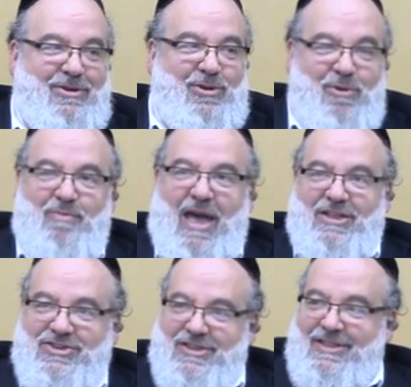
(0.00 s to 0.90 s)
him, could you
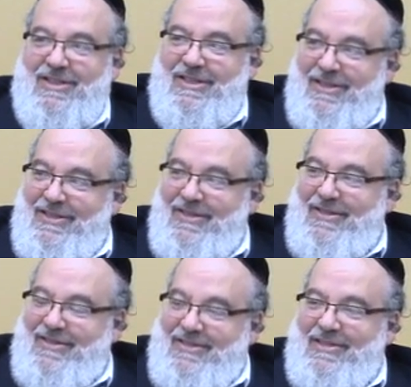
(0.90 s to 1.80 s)
imagine
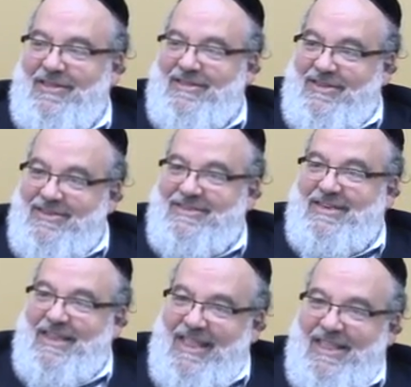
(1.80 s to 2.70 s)
to
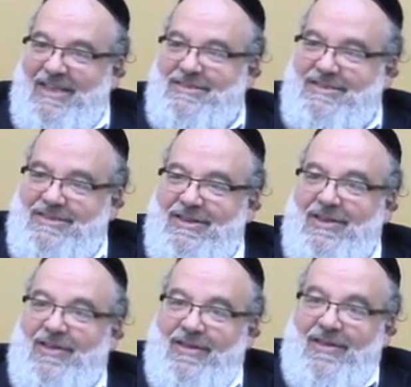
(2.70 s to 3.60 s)
sit in this,
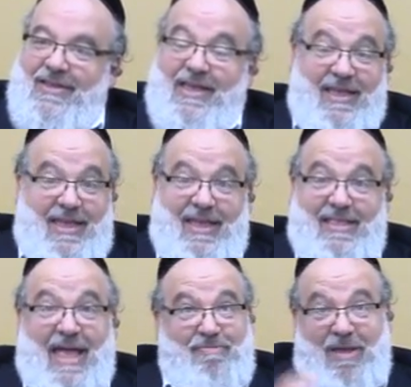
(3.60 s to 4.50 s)

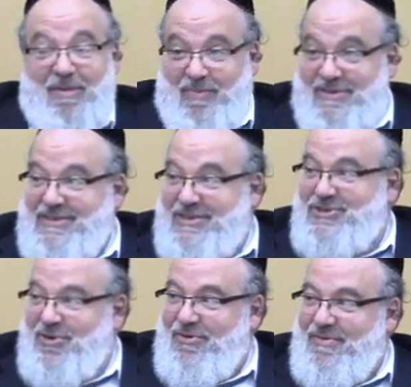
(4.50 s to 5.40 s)
not by the
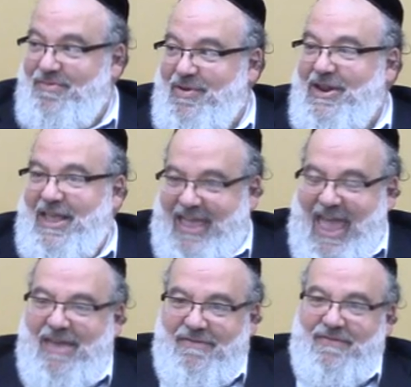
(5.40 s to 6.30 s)
seashore, but in a
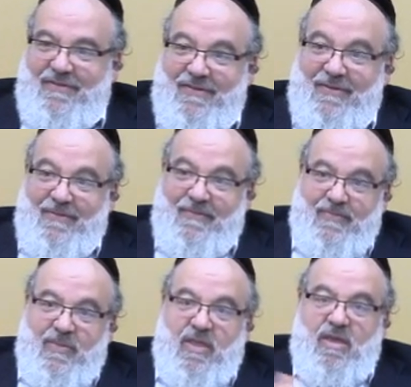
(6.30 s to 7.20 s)
cave
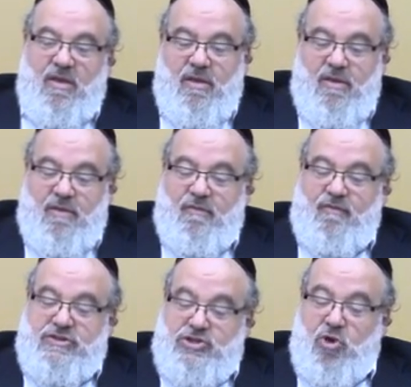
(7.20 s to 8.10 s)

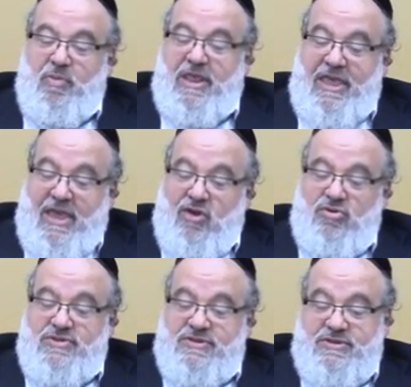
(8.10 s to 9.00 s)
for so many
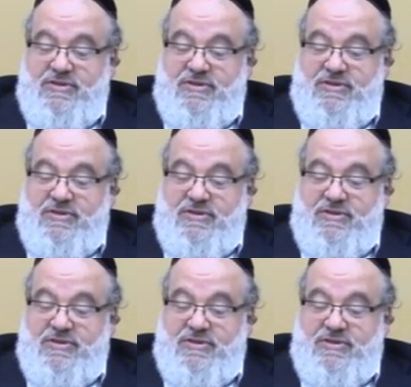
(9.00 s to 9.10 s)
years?